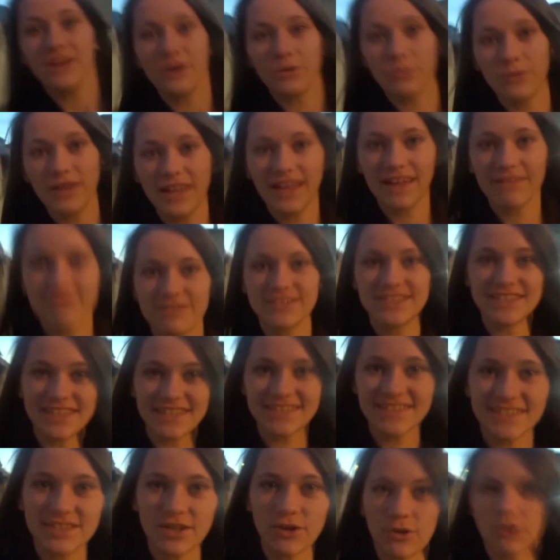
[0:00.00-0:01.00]
We have
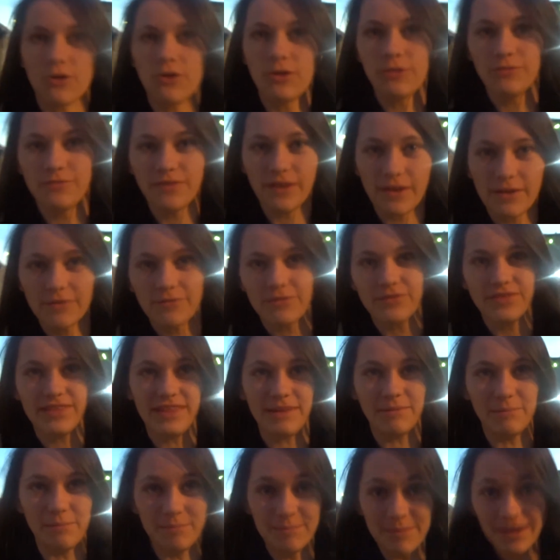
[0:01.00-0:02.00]
just got off of the
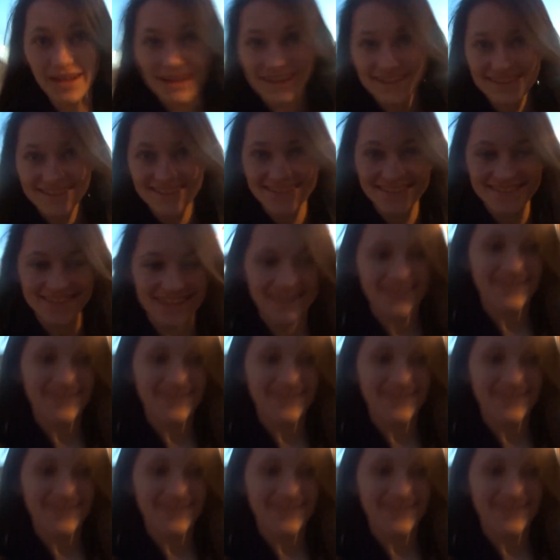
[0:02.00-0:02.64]
bus